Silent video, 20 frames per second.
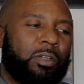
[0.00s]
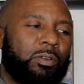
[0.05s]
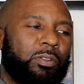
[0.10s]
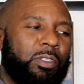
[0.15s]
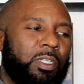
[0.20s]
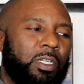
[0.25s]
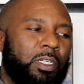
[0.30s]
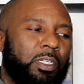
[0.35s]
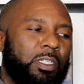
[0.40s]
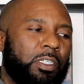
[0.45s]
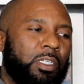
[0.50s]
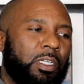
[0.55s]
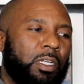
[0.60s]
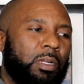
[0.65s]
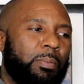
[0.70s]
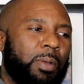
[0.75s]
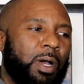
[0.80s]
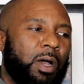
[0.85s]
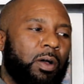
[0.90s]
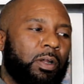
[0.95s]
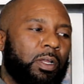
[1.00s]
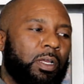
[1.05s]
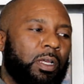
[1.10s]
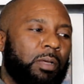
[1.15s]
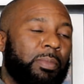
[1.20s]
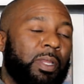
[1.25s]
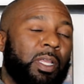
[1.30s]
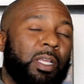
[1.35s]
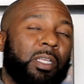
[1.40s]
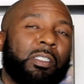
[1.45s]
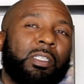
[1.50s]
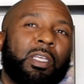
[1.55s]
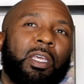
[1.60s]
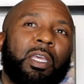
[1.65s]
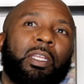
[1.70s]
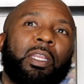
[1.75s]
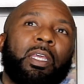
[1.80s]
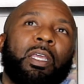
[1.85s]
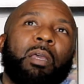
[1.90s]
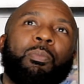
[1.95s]
go to this shit about niggas
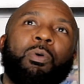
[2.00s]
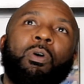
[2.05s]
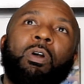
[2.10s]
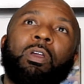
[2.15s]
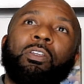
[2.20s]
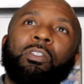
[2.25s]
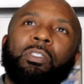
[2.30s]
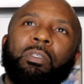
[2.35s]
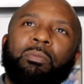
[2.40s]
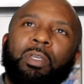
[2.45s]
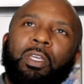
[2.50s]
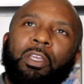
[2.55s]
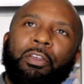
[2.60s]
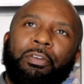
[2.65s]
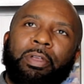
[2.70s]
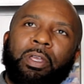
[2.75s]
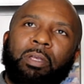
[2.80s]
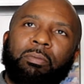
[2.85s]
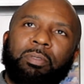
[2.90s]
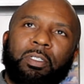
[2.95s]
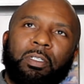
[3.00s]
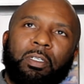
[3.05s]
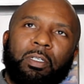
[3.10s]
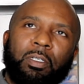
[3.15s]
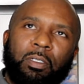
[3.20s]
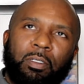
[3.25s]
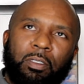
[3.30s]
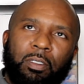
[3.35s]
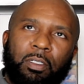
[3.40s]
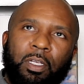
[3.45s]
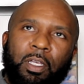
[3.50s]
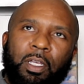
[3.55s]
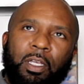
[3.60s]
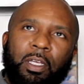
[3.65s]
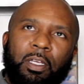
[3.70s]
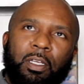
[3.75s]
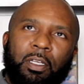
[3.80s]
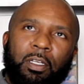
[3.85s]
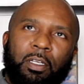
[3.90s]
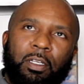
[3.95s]
saying Lincoln Park used to be Crips.
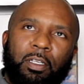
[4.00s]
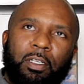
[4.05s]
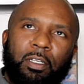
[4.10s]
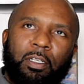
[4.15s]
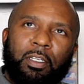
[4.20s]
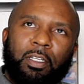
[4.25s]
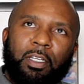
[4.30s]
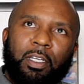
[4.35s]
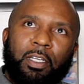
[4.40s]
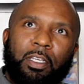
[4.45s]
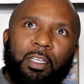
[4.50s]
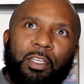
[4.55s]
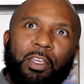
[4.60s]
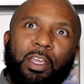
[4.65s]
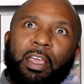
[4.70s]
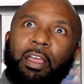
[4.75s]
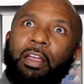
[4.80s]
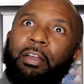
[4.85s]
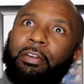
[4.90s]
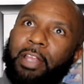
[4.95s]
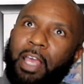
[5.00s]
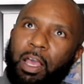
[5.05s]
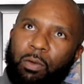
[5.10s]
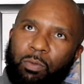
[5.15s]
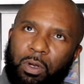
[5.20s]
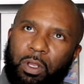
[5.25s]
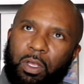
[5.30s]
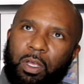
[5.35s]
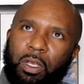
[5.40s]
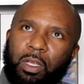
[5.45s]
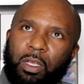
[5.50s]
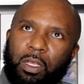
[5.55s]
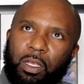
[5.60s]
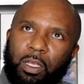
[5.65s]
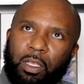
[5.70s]
You ain't heard that one, huh?